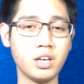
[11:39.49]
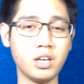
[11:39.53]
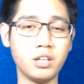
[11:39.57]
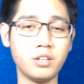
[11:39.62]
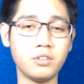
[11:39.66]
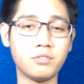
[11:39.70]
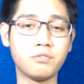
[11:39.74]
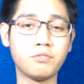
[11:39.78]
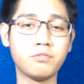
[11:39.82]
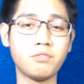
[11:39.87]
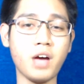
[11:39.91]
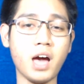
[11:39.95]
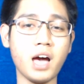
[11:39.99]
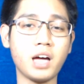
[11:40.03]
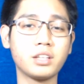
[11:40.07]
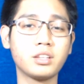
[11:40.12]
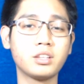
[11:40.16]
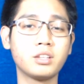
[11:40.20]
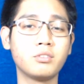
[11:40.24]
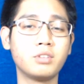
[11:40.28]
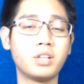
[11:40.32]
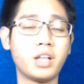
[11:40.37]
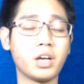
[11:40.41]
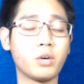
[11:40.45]
In fact,
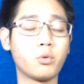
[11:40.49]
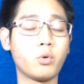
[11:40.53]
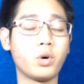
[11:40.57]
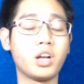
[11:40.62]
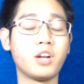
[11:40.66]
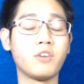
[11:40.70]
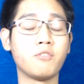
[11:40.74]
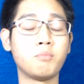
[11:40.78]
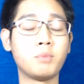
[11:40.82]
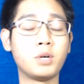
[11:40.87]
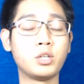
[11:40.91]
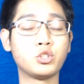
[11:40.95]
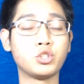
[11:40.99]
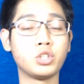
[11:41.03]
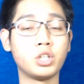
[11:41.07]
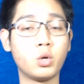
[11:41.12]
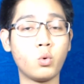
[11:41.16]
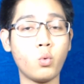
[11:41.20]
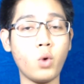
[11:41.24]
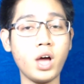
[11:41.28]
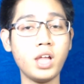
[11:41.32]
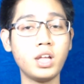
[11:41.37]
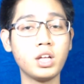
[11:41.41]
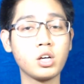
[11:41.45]
like what I've mentioned
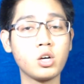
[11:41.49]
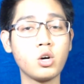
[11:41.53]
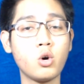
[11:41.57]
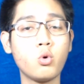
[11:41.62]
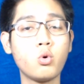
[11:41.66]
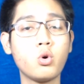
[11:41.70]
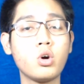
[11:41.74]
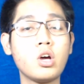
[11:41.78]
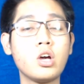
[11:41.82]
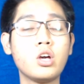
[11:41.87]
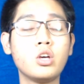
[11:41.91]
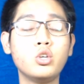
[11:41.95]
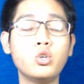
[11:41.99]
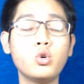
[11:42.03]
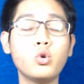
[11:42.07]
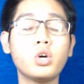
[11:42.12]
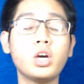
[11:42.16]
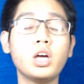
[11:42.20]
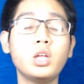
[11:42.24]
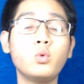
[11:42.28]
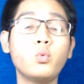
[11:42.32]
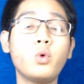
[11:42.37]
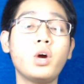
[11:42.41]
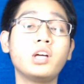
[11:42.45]
a while ago, you
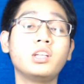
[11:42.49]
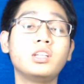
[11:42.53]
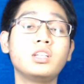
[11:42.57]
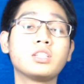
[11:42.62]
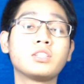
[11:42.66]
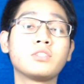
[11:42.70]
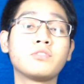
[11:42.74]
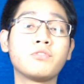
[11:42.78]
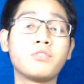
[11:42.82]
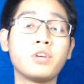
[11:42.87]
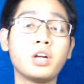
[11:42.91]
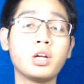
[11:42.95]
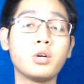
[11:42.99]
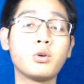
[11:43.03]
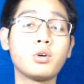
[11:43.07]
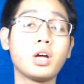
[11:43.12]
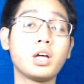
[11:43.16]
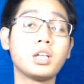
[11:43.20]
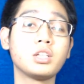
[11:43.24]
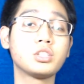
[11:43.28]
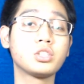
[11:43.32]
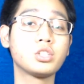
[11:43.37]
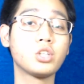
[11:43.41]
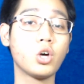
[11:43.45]
can wear this
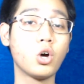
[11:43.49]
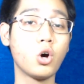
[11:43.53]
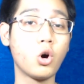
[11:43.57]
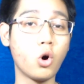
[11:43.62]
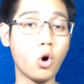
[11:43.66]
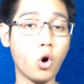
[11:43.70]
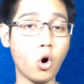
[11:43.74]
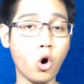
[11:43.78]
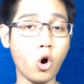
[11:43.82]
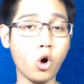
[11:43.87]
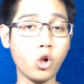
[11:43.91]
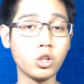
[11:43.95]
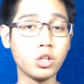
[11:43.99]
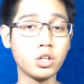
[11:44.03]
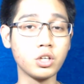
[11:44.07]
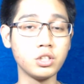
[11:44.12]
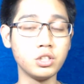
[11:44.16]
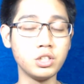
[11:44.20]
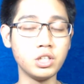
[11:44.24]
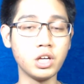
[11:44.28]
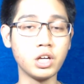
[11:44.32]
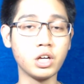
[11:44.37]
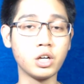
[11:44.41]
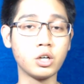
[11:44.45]
fragrance all
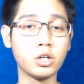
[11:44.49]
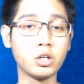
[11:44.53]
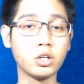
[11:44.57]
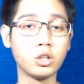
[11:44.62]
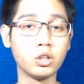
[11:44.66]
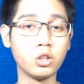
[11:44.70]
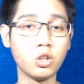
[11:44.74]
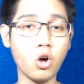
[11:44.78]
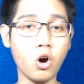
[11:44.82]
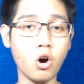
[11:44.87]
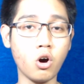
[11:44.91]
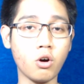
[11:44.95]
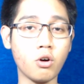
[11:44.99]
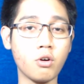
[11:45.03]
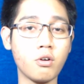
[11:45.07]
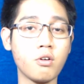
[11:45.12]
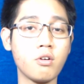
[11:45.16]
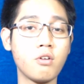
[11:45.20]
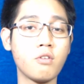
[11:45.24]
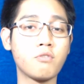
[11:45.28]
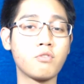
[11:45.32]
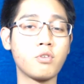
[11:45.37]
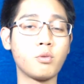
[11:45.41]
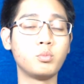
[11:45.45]
year long.
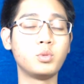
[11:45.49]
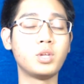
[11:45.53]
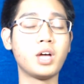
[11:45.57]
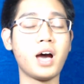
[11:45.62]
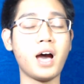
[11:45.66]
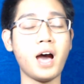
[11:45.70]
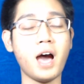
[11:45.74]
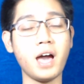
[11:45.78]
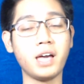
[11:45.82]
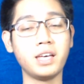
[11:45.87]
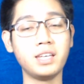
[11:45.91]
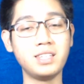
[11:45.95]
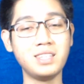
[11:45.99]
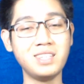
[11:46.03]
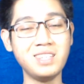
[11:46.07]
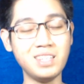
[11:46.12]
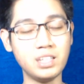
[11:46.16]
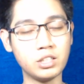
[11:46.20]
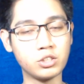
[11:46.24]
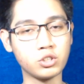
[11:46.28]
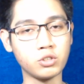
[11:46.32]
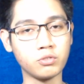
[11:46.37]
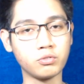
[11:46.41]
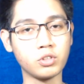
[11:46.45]
From the high
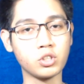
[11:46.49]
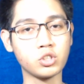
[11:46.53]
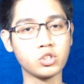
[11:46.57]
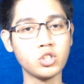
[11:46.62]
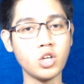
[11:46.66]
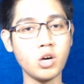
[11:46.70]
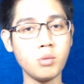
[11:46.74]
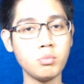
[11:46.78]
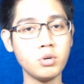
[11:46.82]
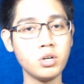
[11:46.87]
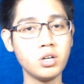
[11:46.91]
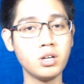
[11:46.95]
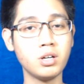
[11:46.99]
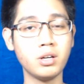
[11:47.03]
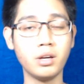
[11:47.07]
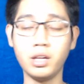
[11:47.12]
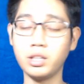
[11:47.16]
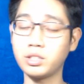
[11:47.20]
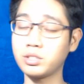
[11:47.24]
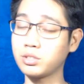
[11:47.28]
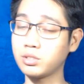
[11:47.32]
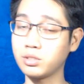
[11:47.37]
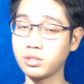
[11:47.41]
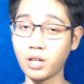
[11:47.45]
heats of the summer,
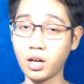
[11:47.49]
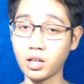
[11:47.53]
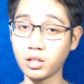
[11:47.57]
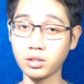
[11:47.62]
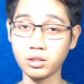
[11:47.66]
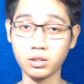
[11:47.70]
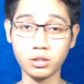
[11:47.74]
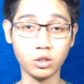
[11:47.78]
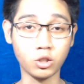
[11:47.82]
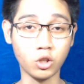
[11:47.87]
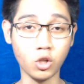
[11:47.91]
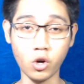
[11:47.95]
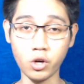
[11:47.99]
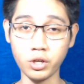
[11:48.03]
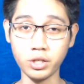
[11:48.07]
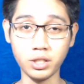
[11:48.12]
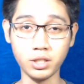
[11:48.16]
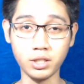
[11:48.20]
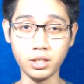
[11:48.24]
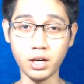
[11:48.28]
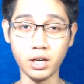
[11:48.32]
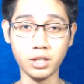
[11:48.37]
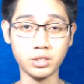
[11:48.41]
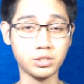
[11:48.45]
it's not
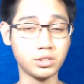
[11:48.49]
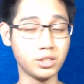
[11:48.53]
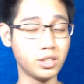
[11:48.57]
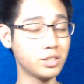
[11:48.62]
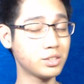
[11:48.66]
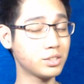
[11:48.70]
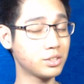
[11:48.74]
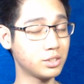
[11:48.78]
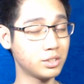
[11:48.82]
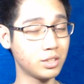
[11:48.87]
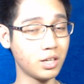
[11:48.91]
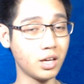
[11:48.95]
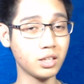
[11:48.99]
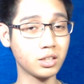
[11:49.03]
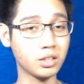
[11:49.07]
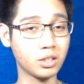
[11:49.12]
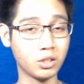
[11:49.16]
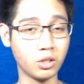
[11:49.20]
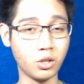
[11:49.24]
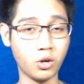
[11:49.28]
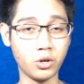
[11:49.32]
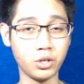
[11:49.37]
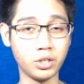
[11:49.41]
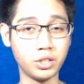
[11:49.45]
cloying, guys. It's not
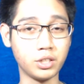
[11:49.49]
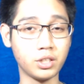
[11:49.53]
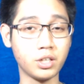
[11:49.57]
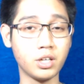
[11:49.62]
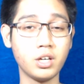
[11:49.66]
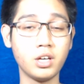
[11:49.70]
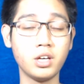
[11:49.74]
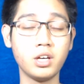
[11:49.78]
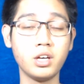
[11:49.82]
cloying.